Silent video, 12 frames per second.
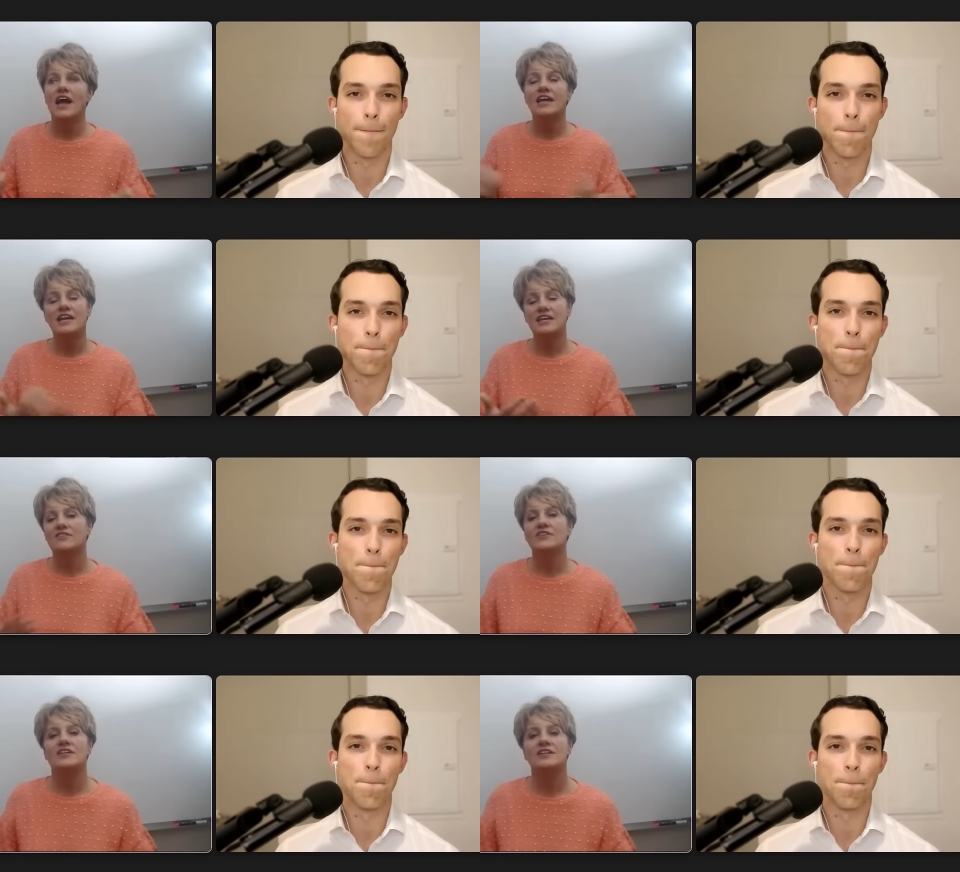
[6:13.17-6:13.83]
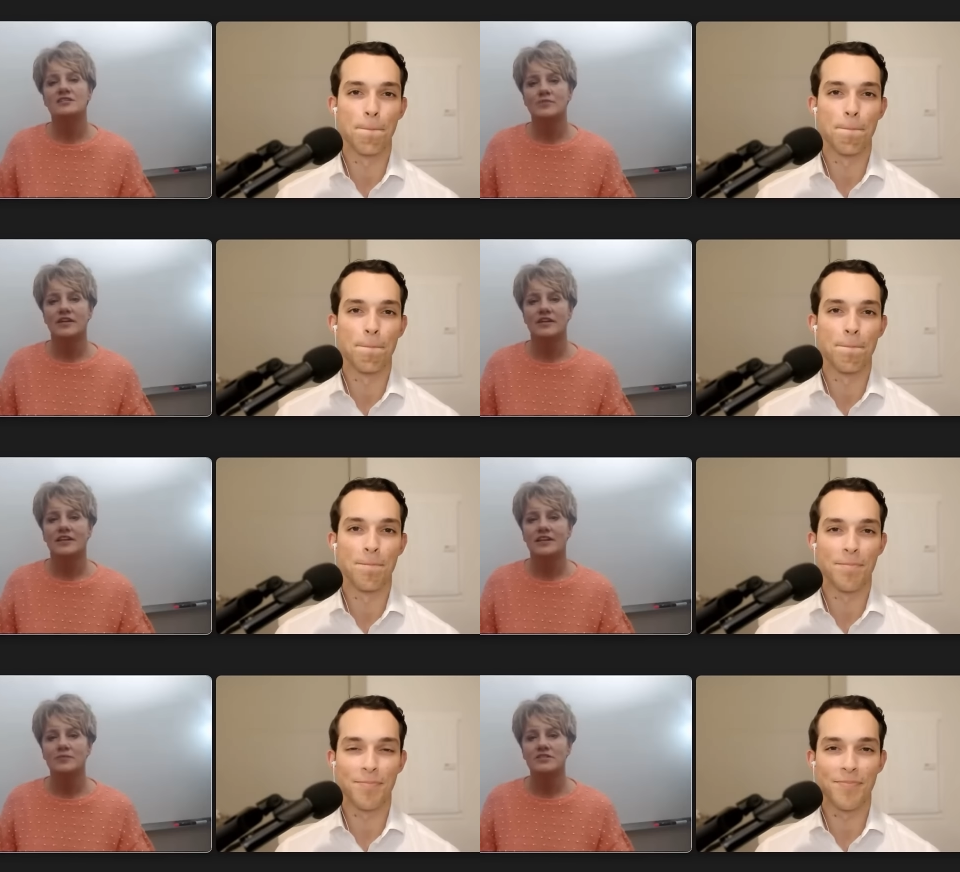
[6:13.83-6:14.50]
Speaker 1: I can't even
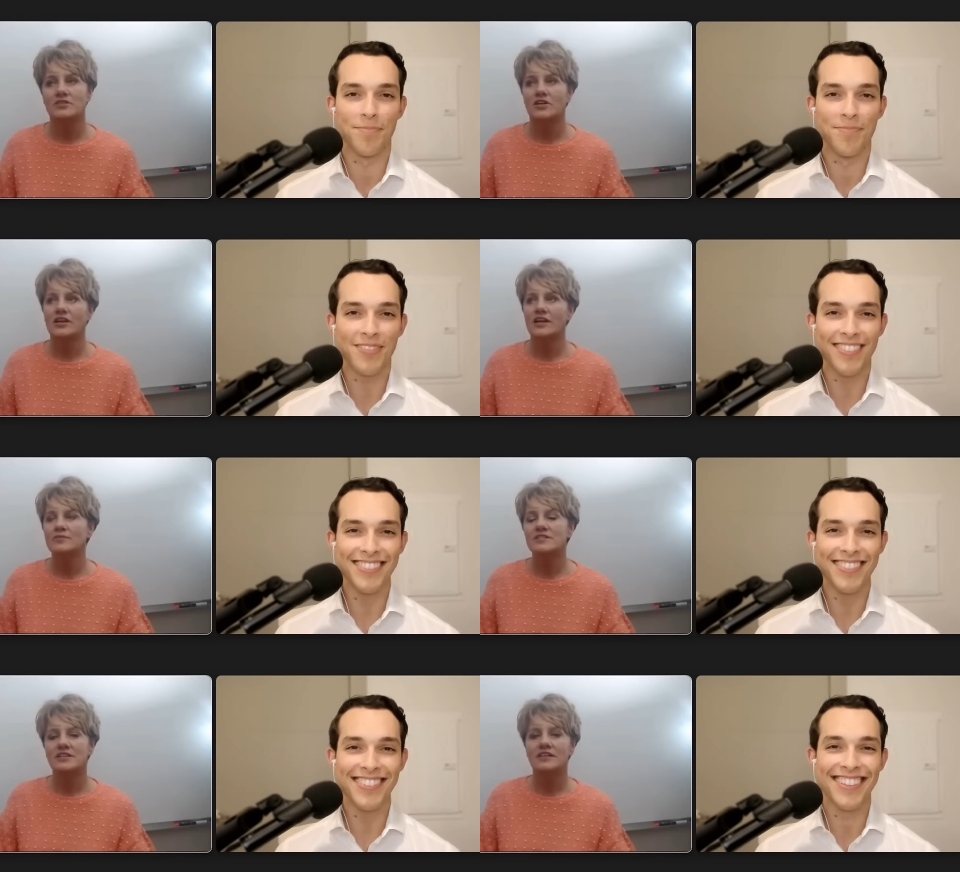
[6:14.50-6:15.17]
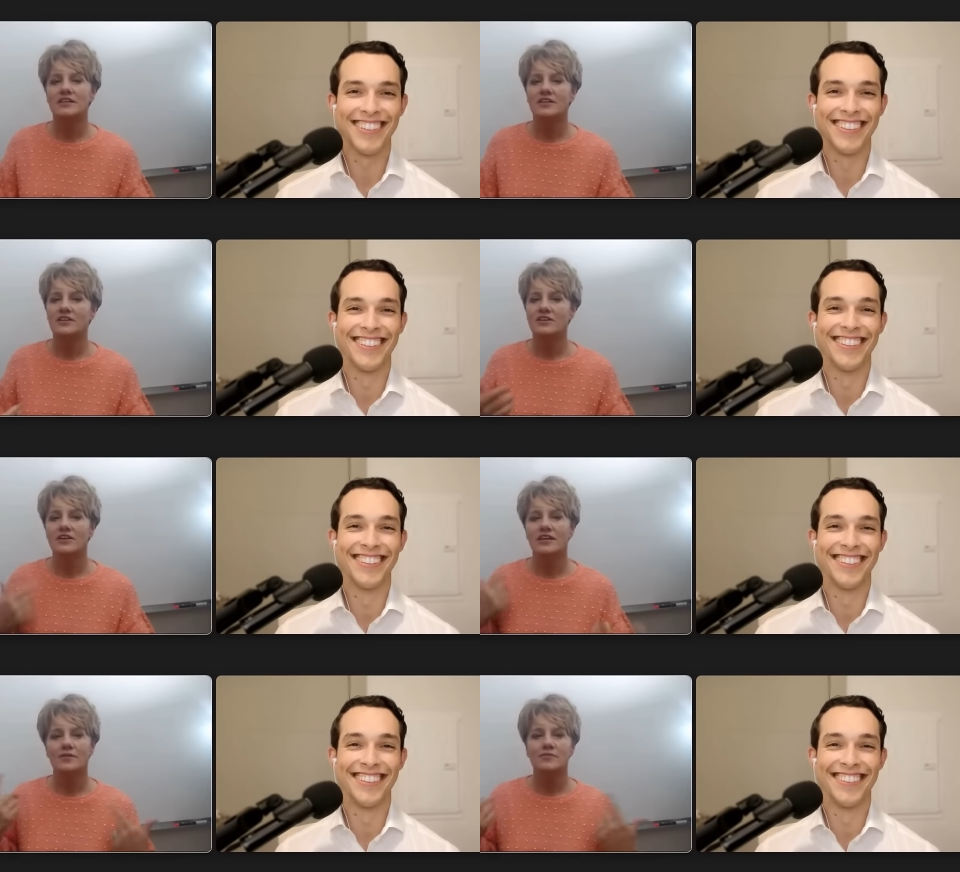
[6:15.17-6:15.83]
explain it. I'm sorry. I'm sitting
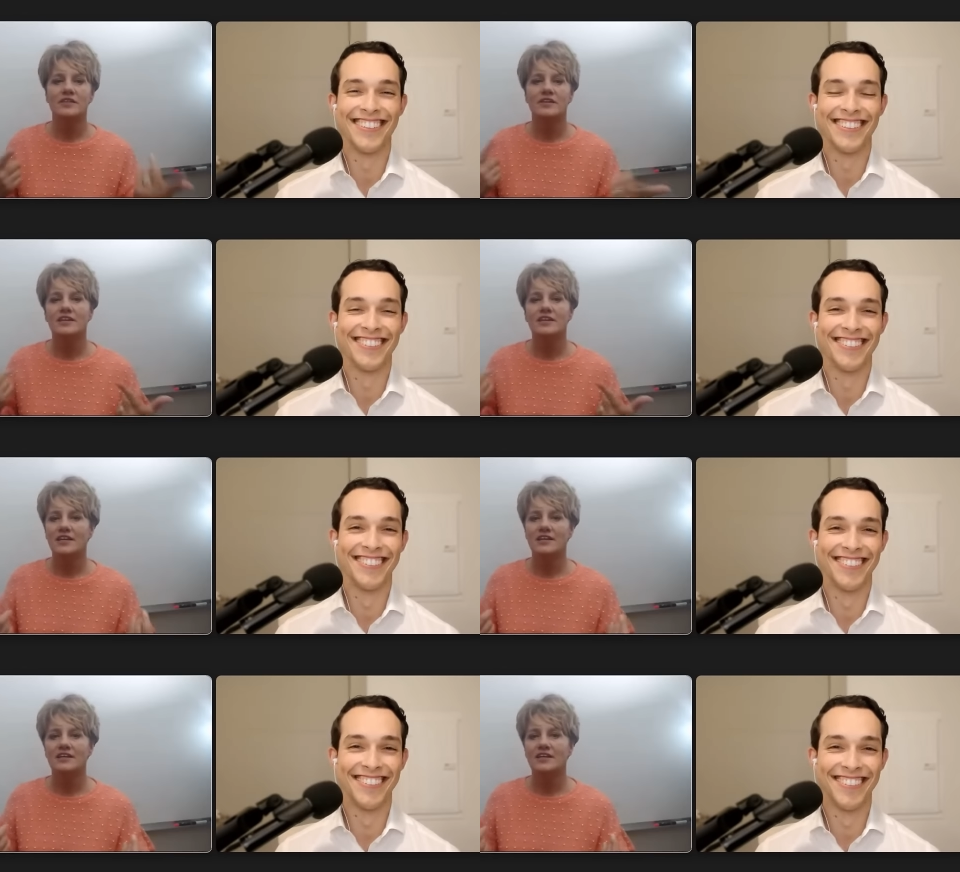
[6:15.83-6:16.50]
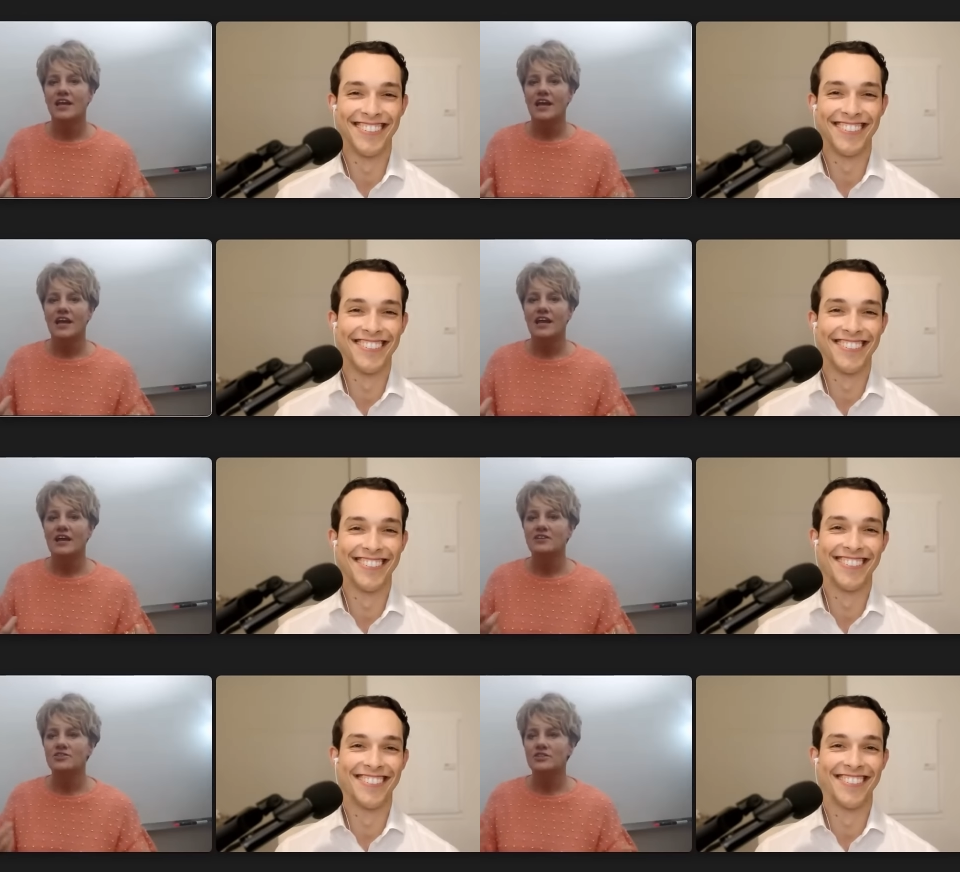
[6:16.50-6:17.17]
here and I'm thinking,
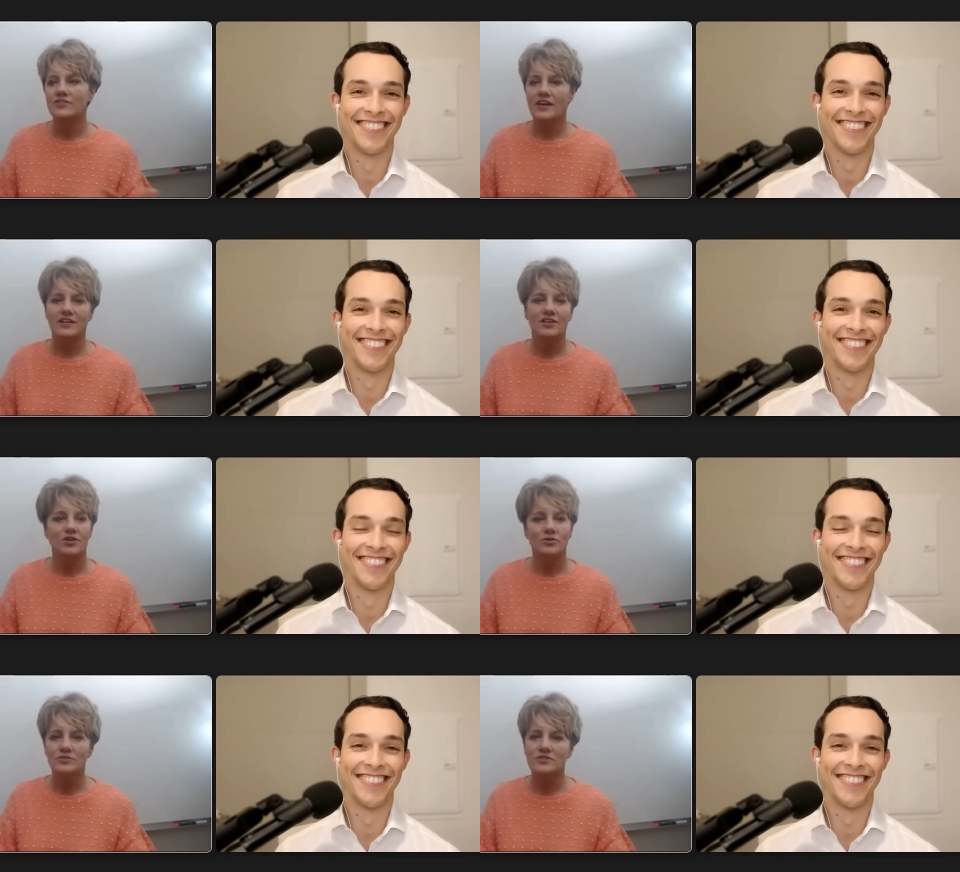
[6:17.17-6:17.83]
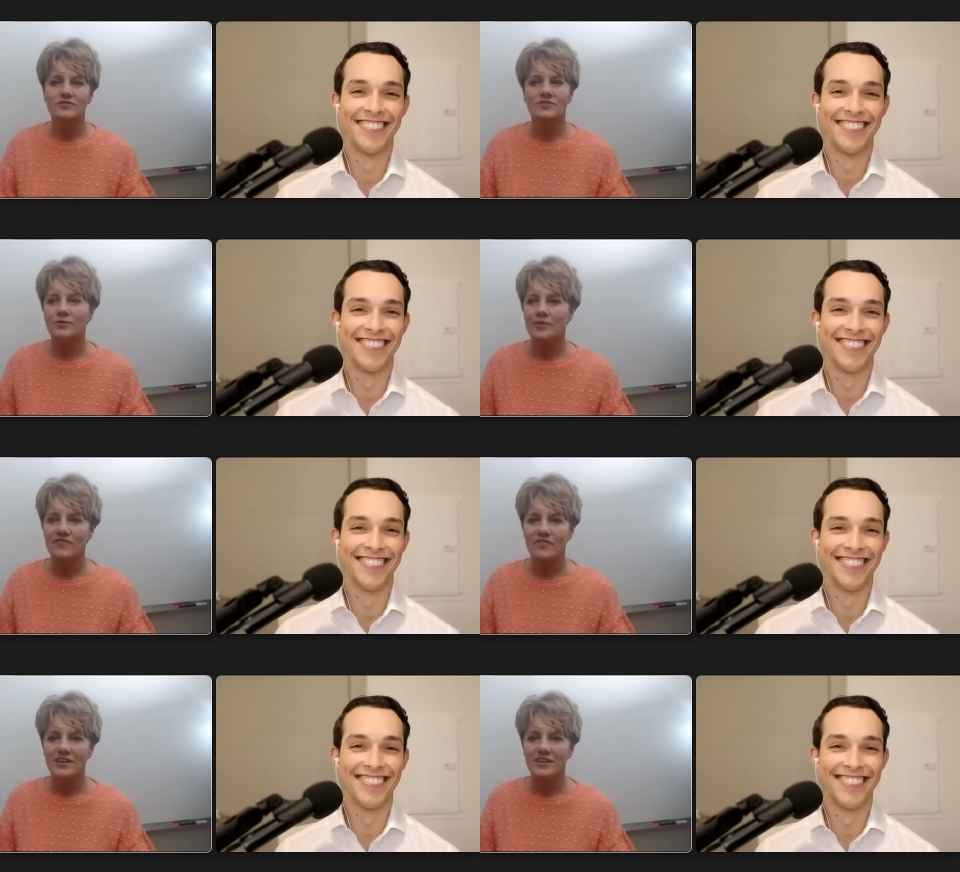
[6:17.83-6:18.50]
and I should have had notes in
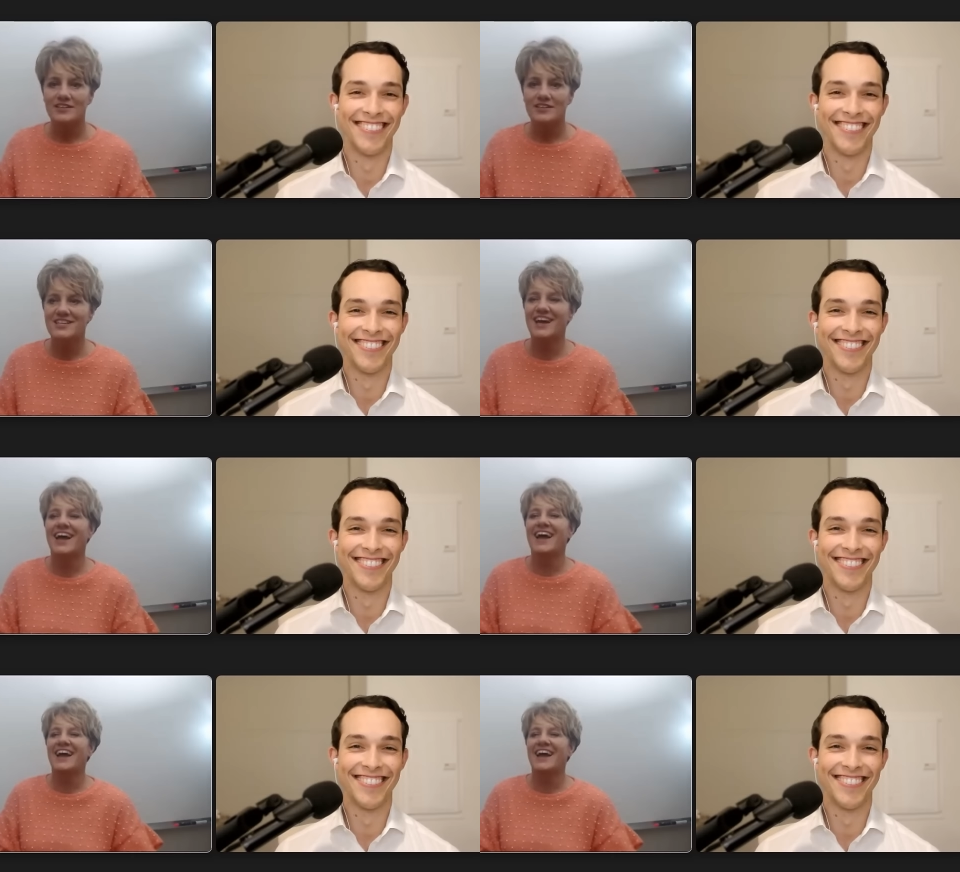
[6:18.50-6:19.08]
front of my face